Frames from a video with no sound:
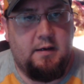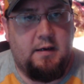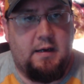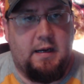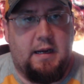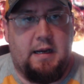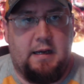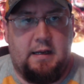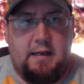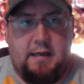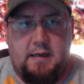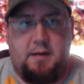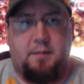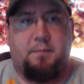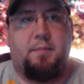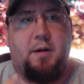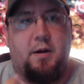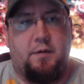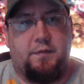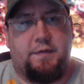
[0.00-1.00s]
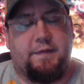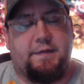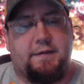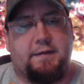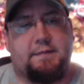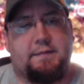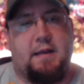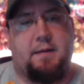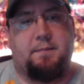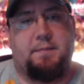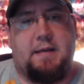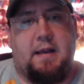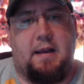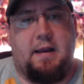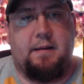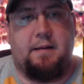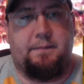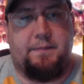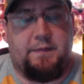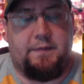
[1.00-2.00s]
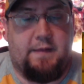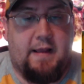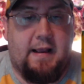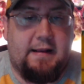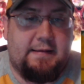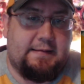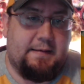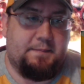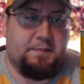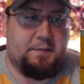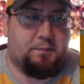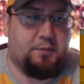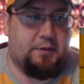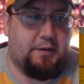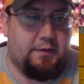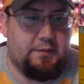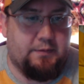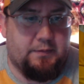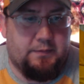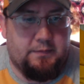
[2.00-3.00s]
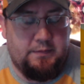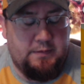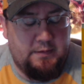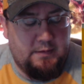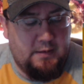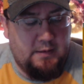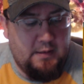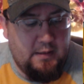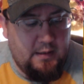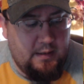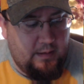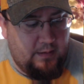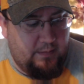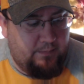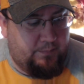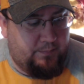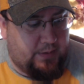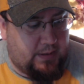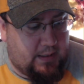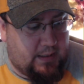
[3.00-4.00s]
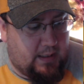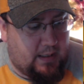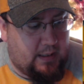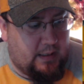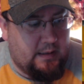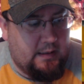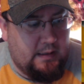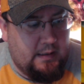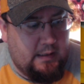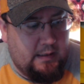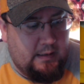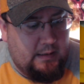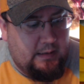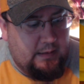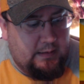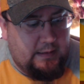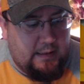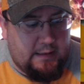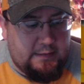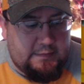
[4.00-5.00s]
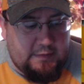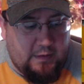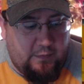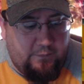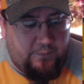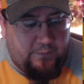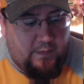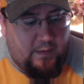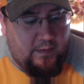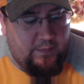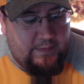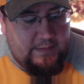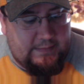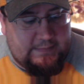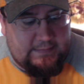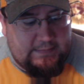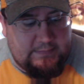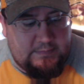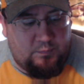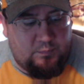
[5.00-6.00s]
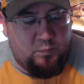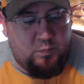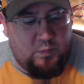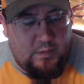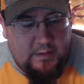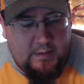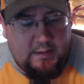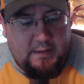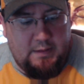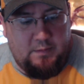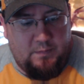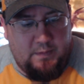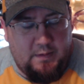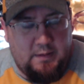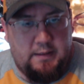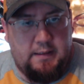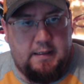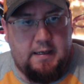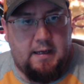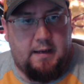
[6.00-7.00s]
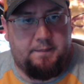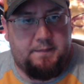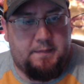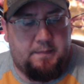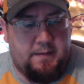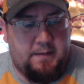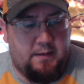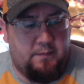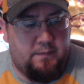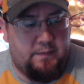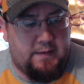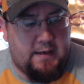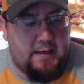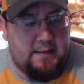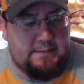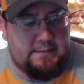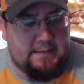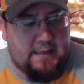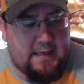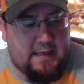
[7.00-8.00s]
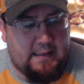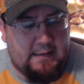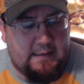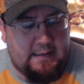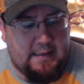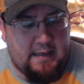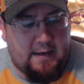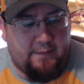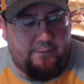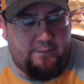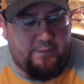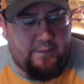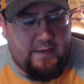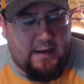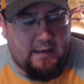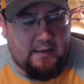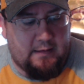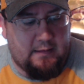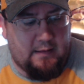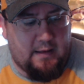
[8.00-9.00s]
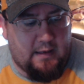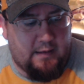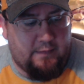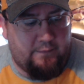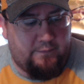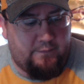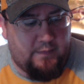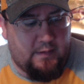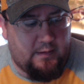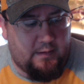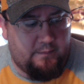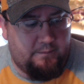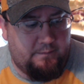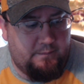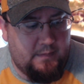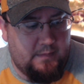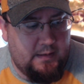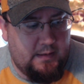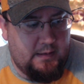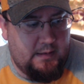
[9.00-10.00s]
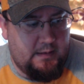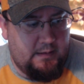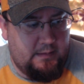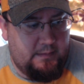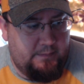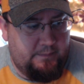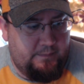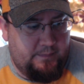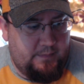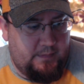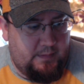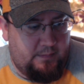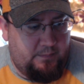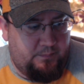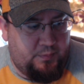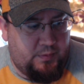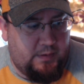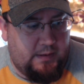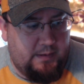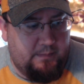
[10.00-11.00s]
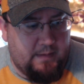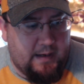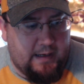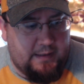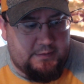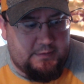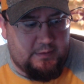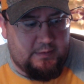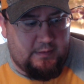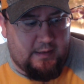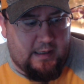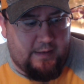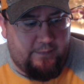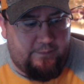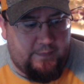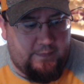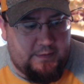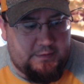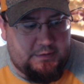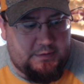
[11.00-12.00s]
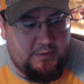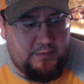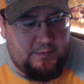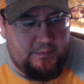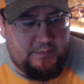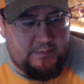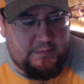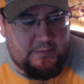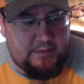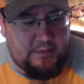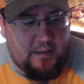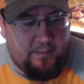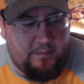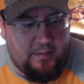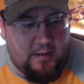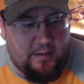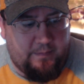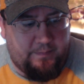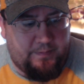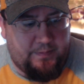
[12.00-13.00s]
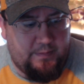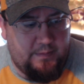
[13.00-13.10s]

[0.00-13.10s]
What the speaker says: and hit them both at the same time. So that seems pretty cool. But yeah, so far this has really, really helped me with anxiety. I've had a lot of pretty major life issues come up,